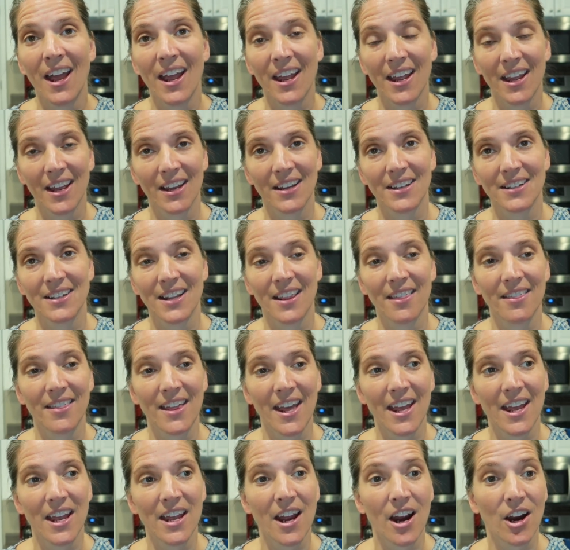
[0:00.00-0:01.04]
and
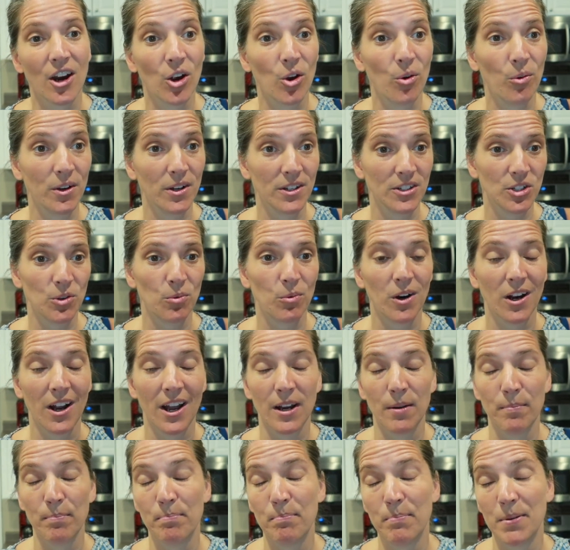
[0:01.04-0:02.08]
they are going to work
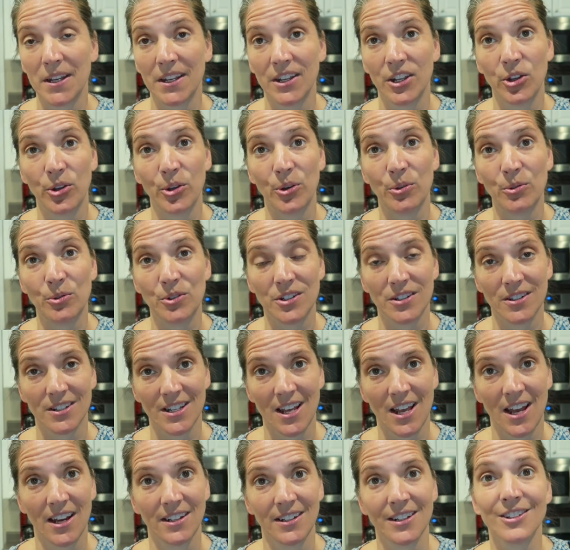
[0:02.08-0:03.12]
on a big huge
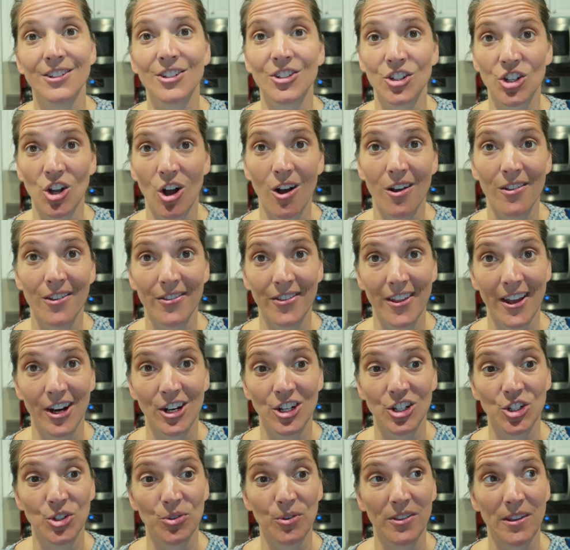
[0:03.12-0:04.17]
sign install that they
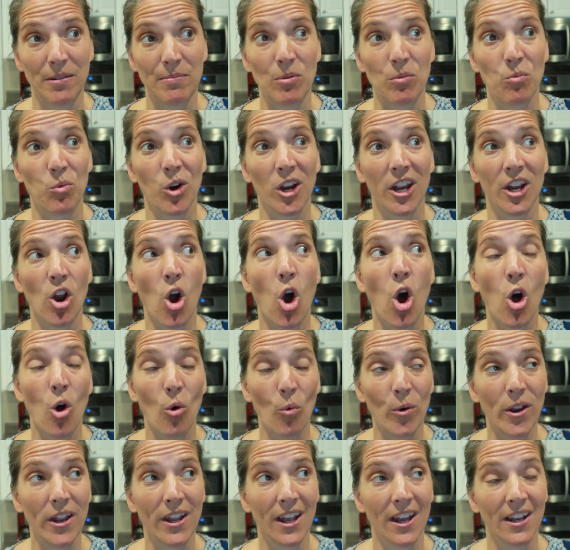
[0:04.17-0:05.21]
are doing they've been working
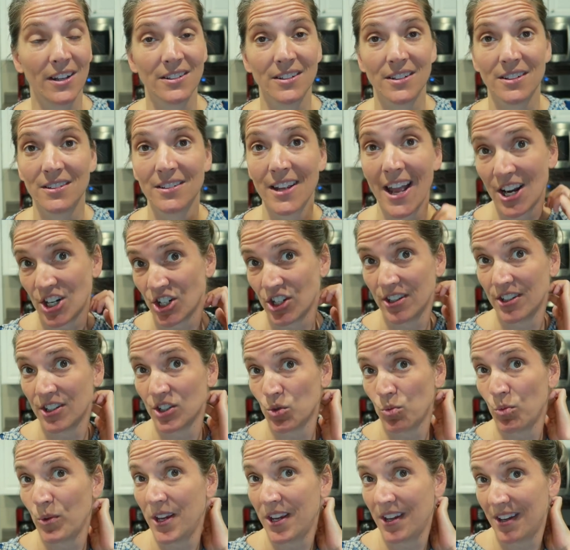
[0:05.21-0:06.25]
all weekend actually
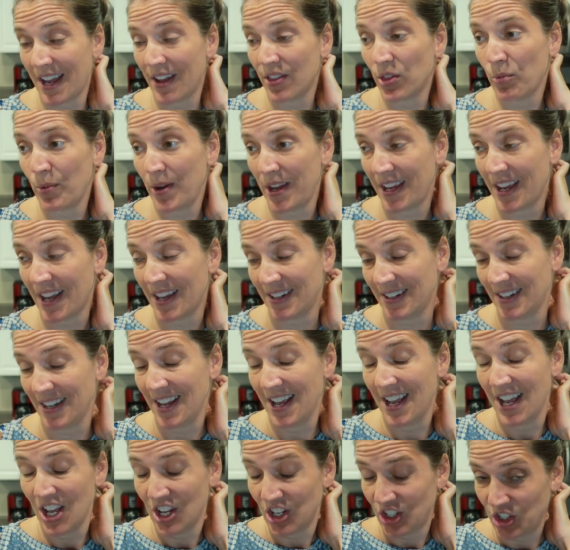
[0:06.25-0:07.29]
this week and the weekend
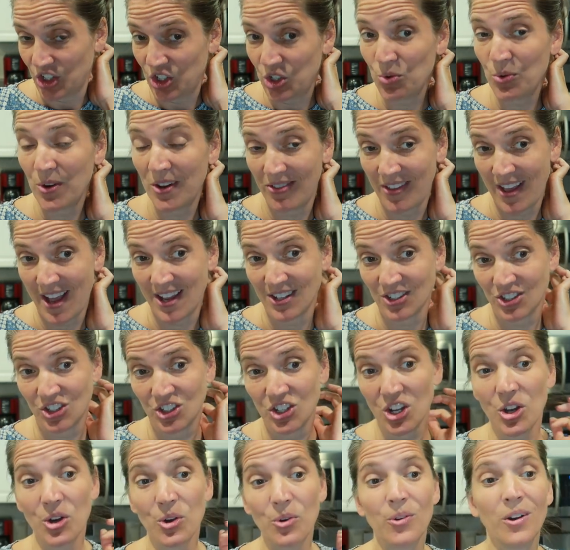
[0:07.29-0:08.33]
doing that
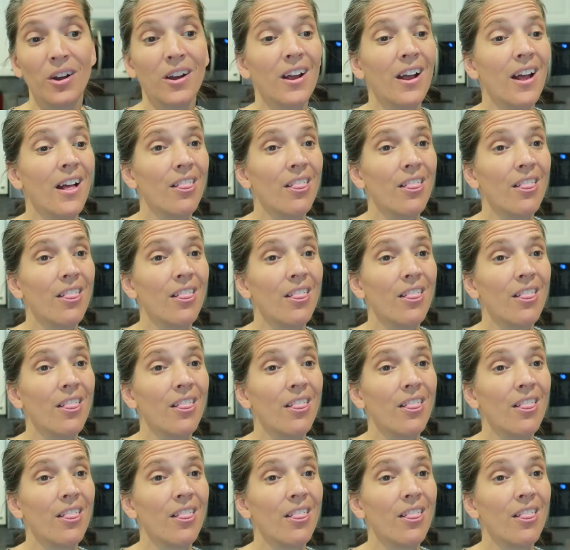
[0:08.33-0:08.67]
so